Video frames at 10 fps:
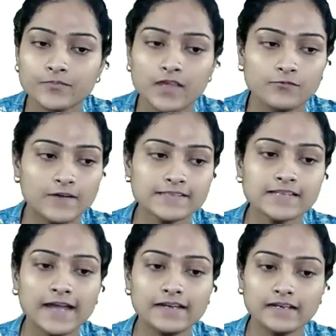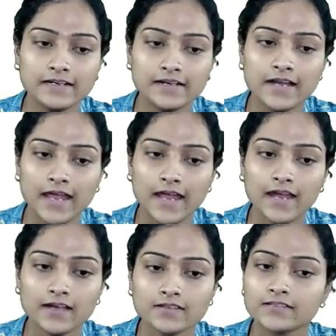First I deleted A,
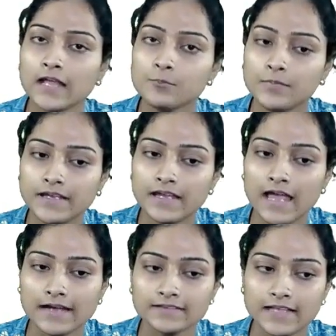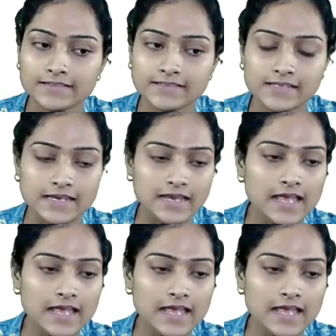then B and then C.